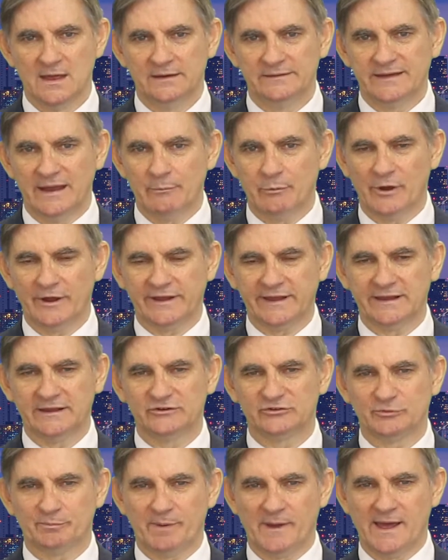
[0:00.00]
Networking
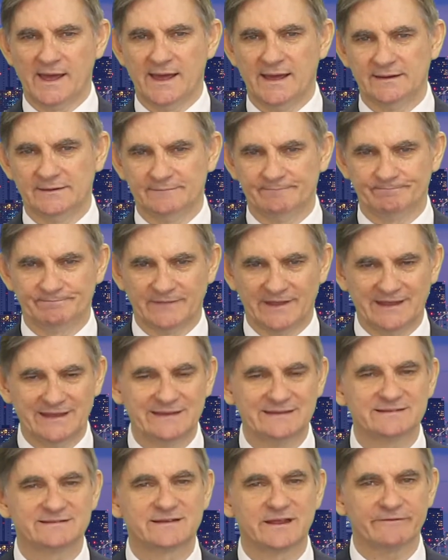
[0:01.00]
in Japan
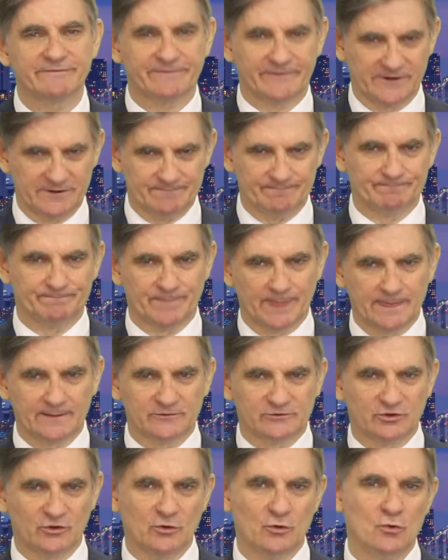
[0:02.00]
is different
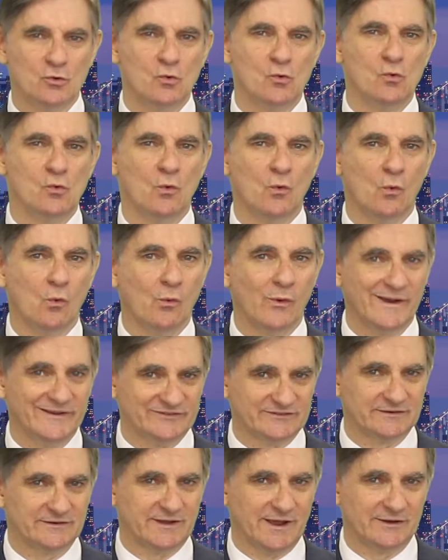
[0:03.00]
to
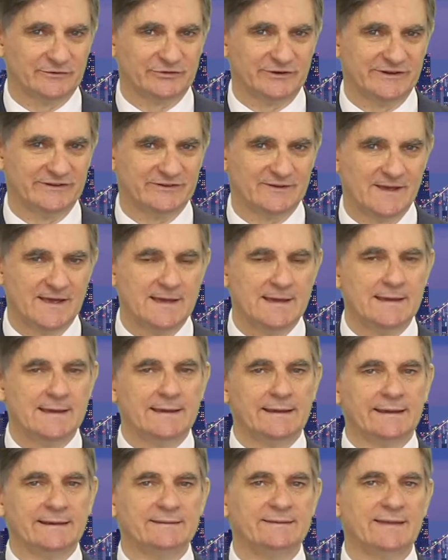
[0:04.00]
Western countries
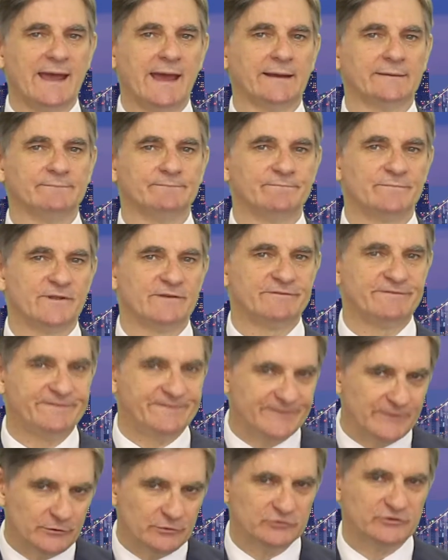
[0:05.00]
in that
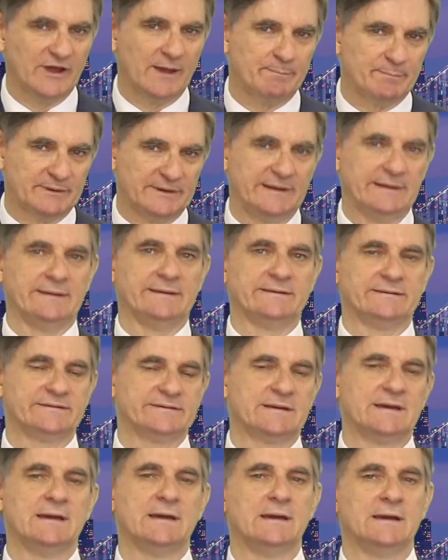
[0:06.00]
few
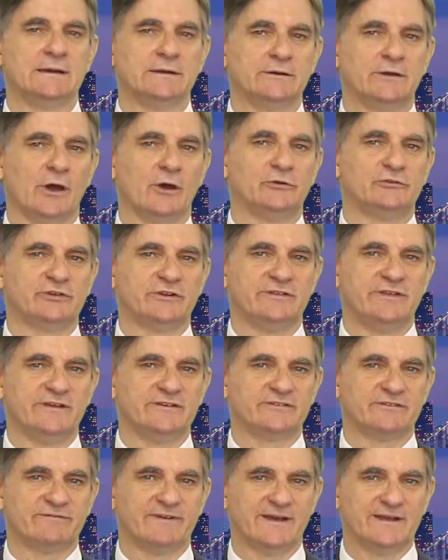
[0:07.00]
Japanese go to
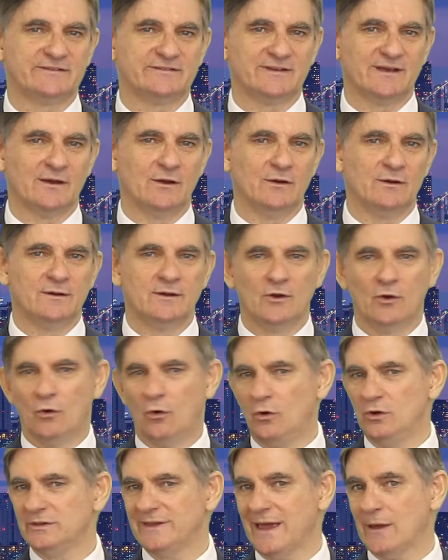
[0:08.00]
these events
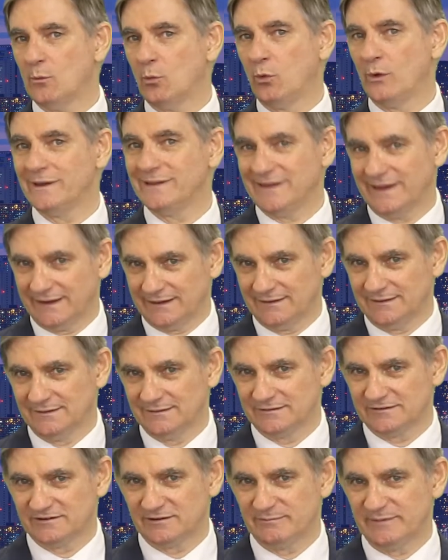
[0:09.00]
all that willing
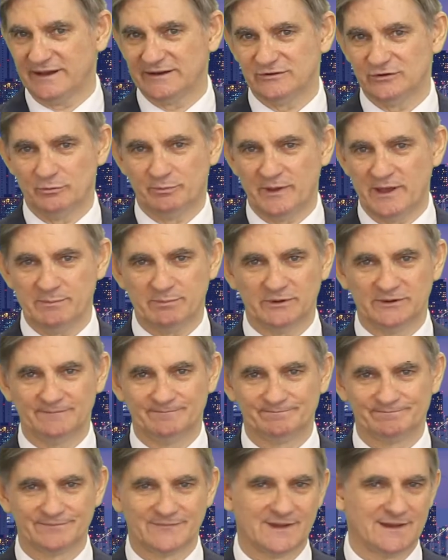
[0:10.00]
to meet new people.
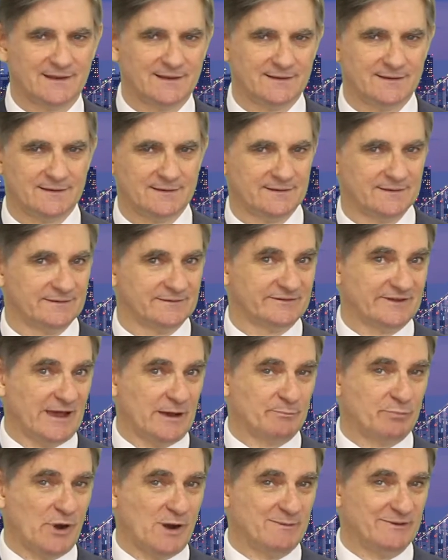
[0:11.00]

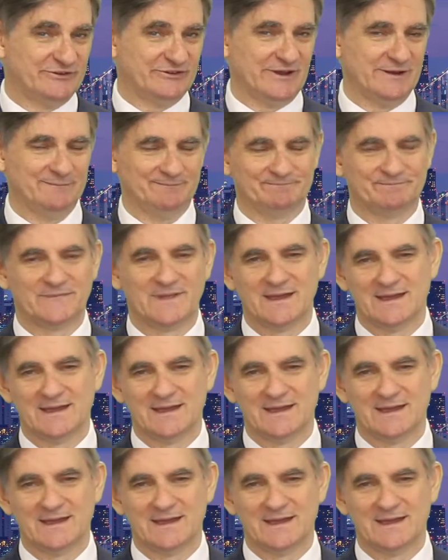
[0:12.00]
Sound promising?